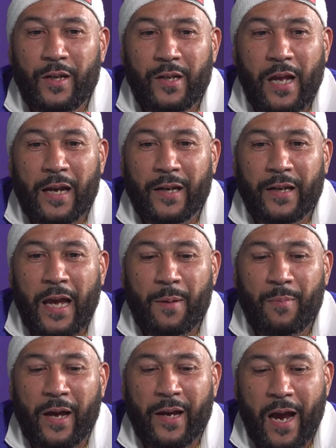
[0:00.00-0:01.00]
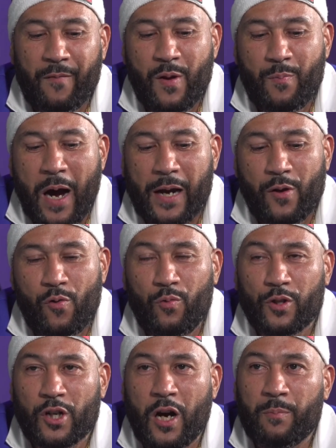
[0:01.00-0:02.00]
not a game. Like, everybody who was
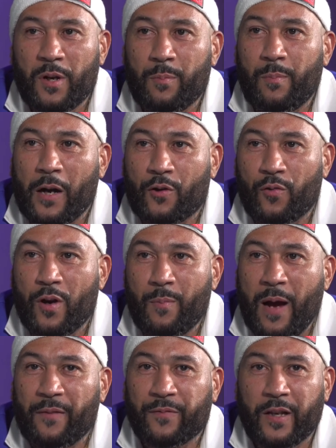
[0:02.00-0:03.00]
coming in my crib after